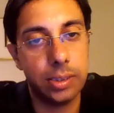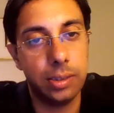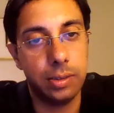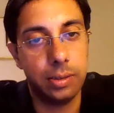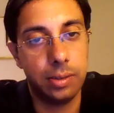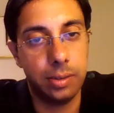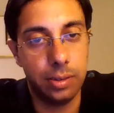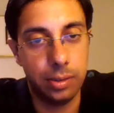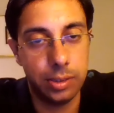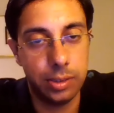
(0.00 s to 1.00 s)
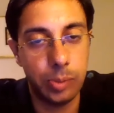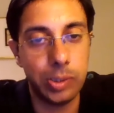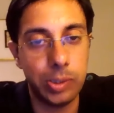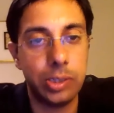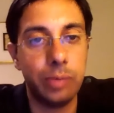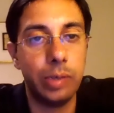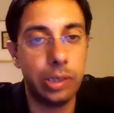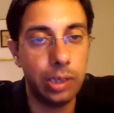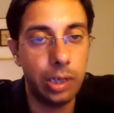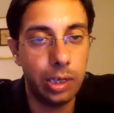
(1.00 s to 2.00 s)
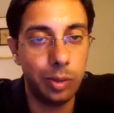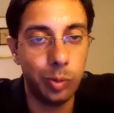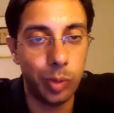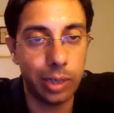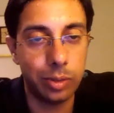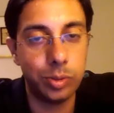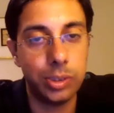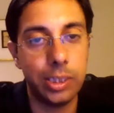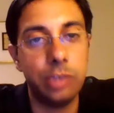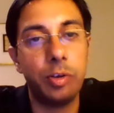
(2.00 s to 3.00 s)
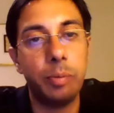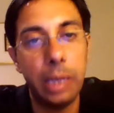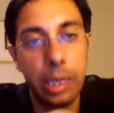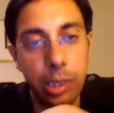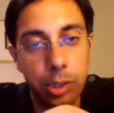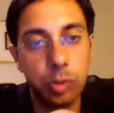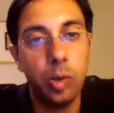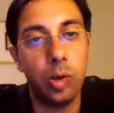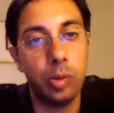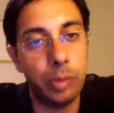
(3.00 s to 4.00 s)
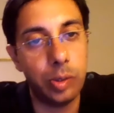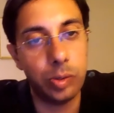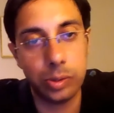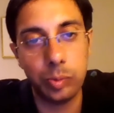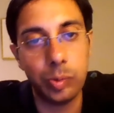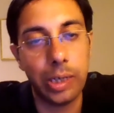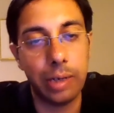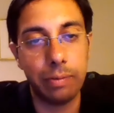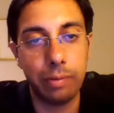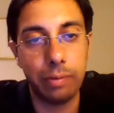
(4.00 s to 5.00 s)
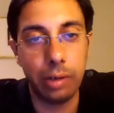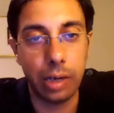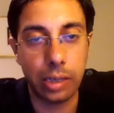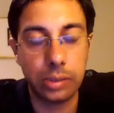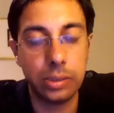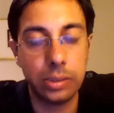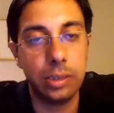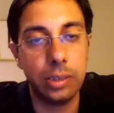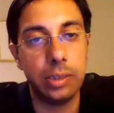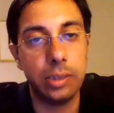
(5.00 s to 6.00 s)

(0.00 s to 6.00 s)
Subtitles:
a situation where you had to change from int to long because you would have larger integers.